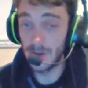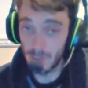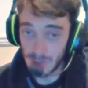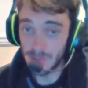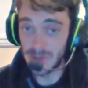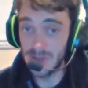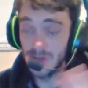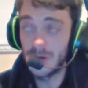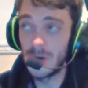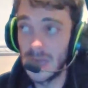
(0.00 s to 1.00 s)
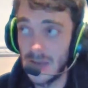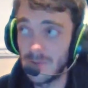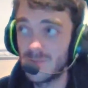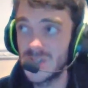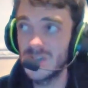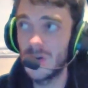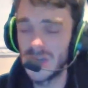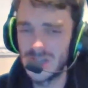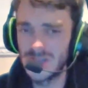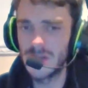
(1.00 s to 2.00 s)
I will admit I have
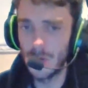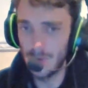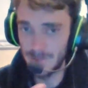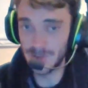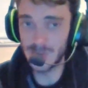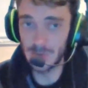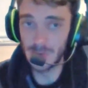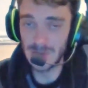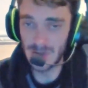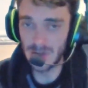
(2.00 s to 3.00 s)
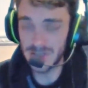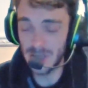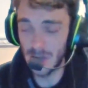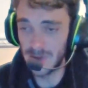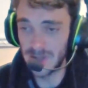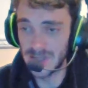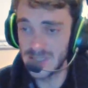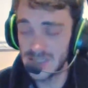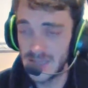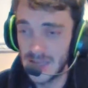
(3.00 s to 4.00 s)
started to go off the sport in the last couple of
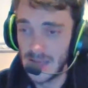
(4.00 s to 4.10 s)
years.